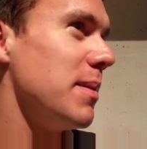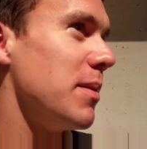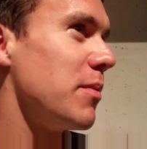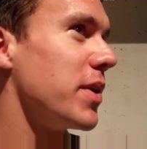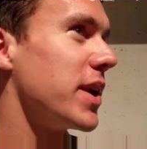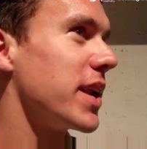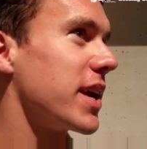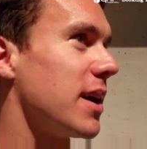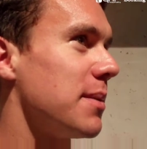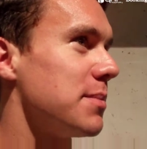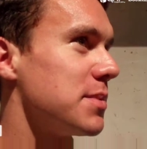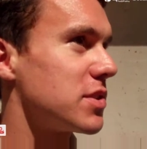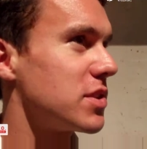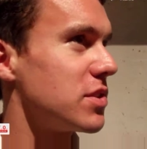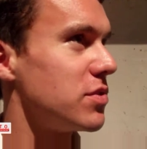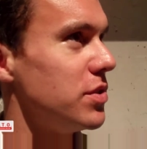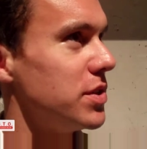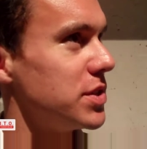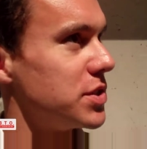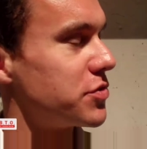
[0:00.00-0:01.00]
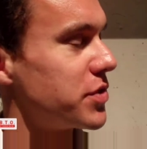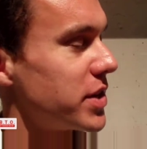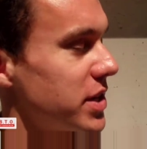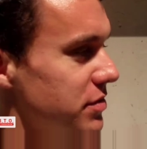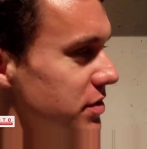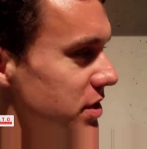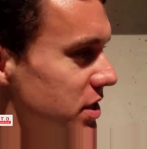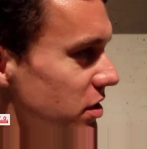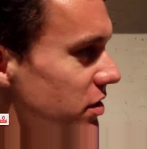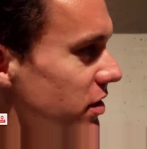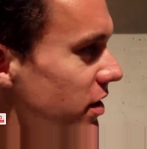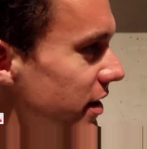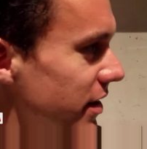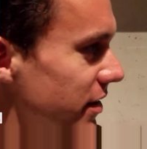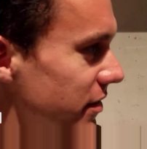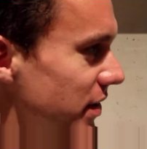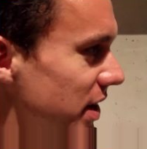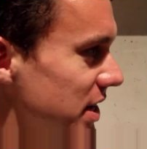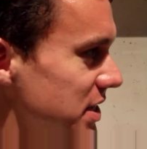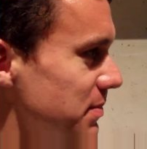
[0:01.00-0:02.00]
When it comes to a strict return on
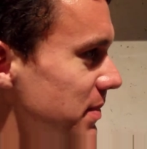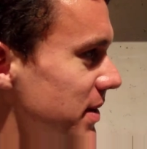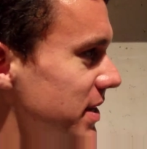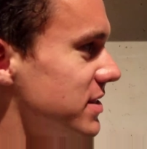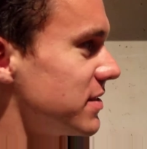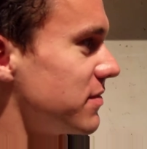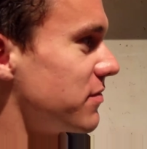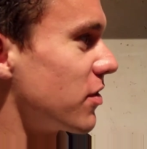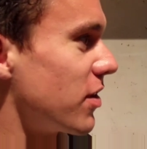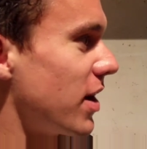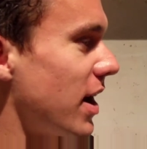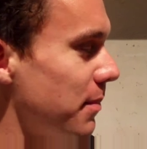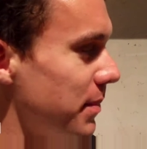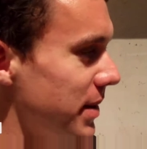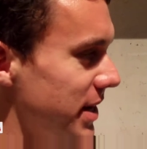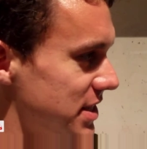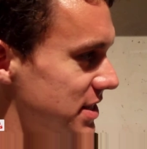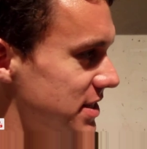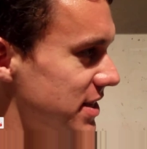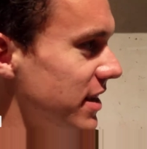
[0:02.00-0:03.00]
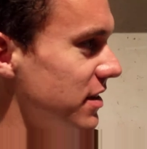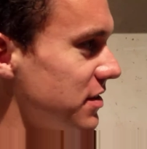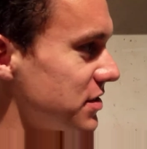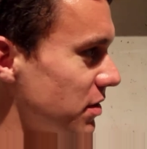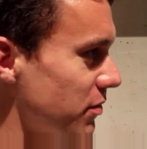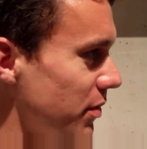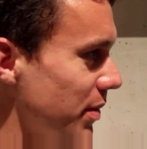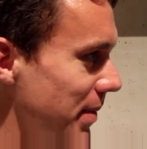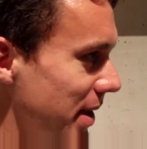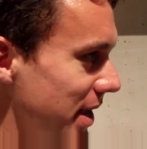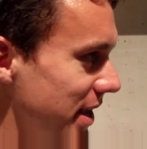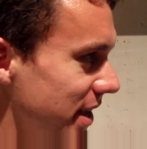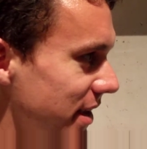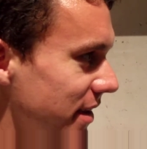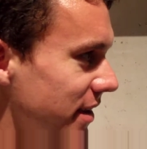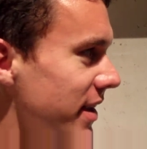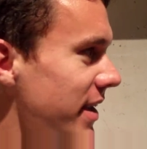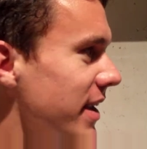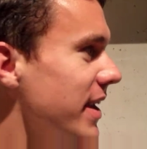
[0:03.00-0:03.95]
investment for how many sales are we making,